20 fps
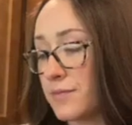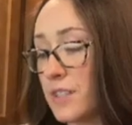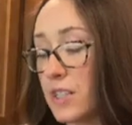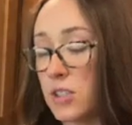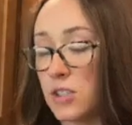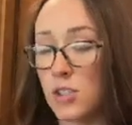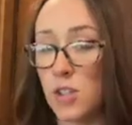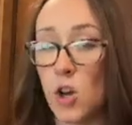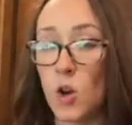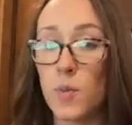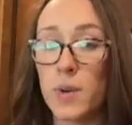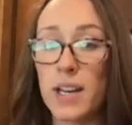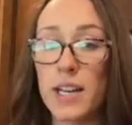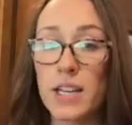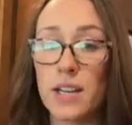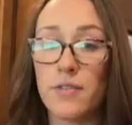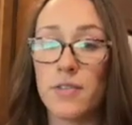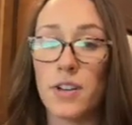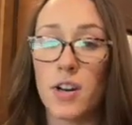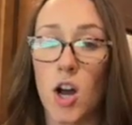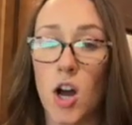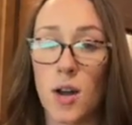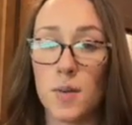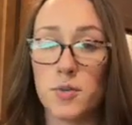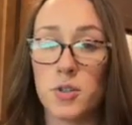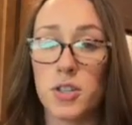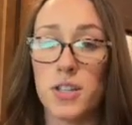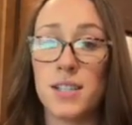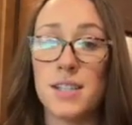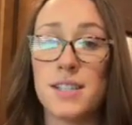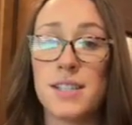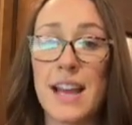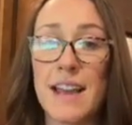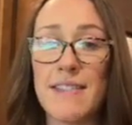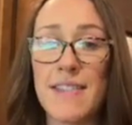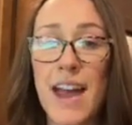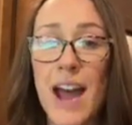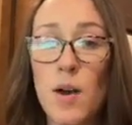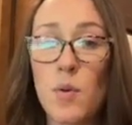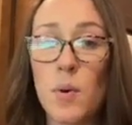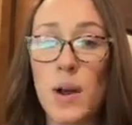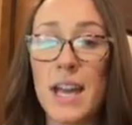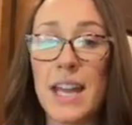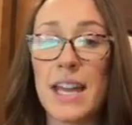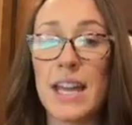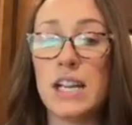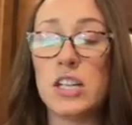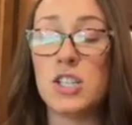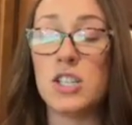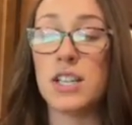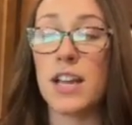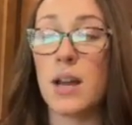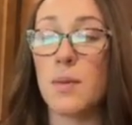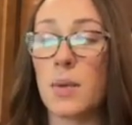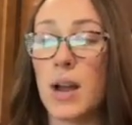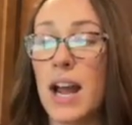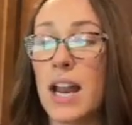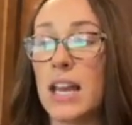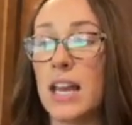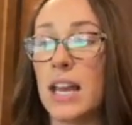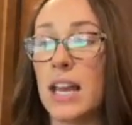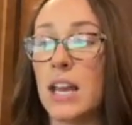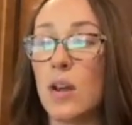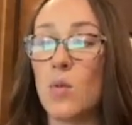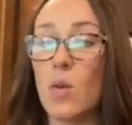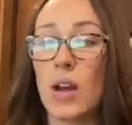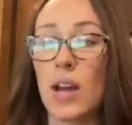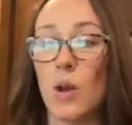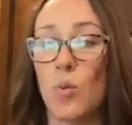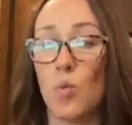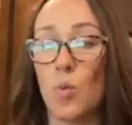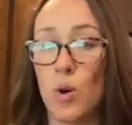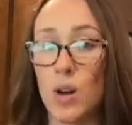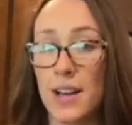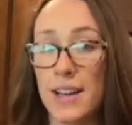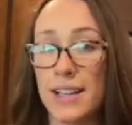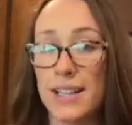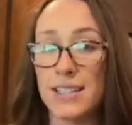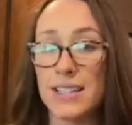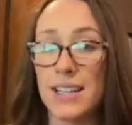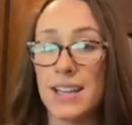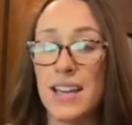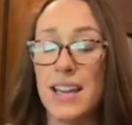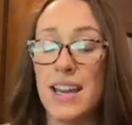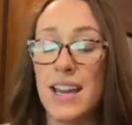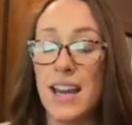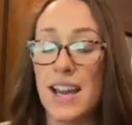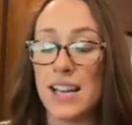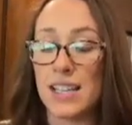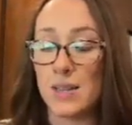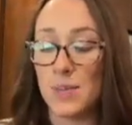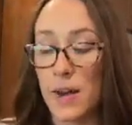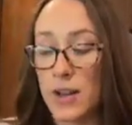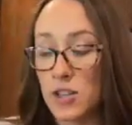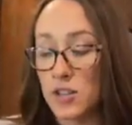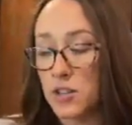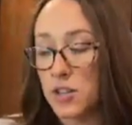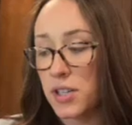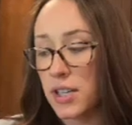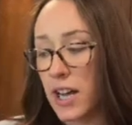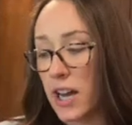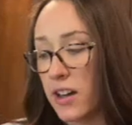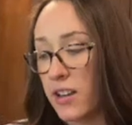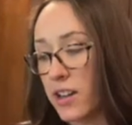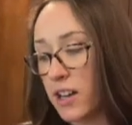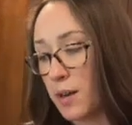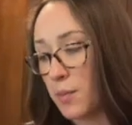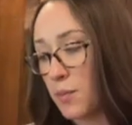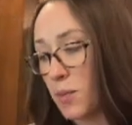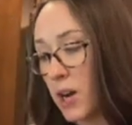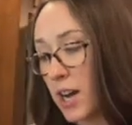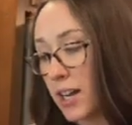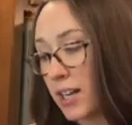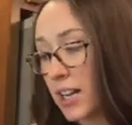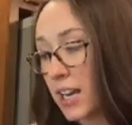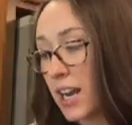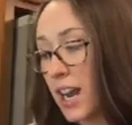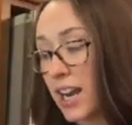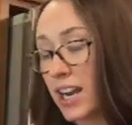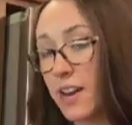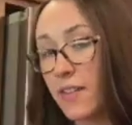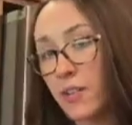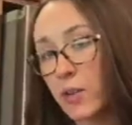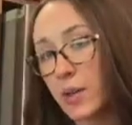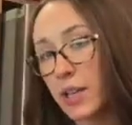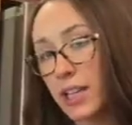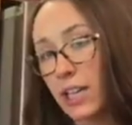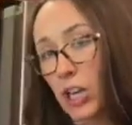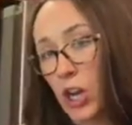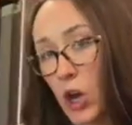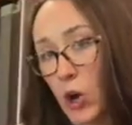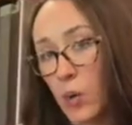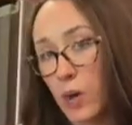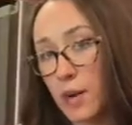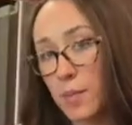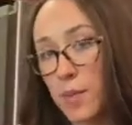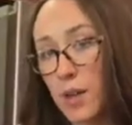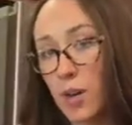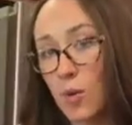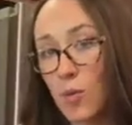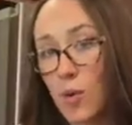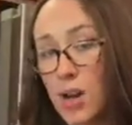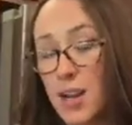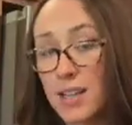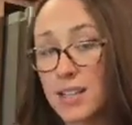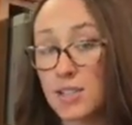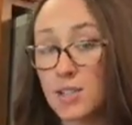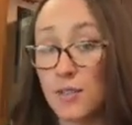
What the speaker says: So many different options, and that way each day I'm kind of getting what I want. Especially now that I'm pregnant, I never really know what I'm gonna want.